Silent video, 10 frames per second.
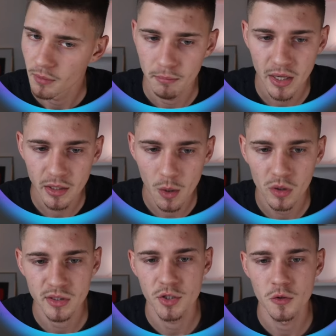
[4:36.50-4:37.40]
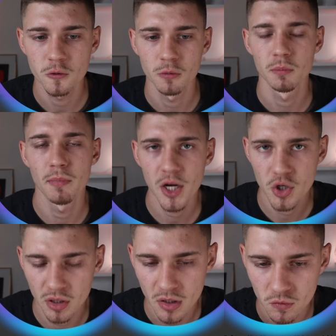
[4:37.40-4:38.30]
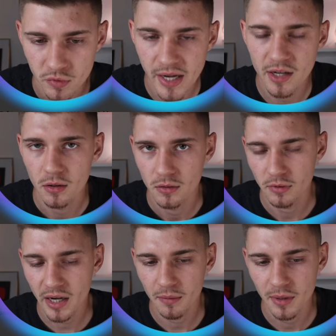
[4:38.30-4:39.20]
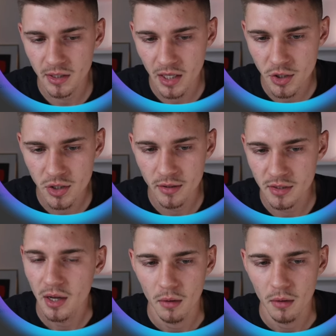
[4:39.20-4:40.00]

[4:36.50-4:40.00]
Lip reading: many networks to choose from, but make sure to read recommendations,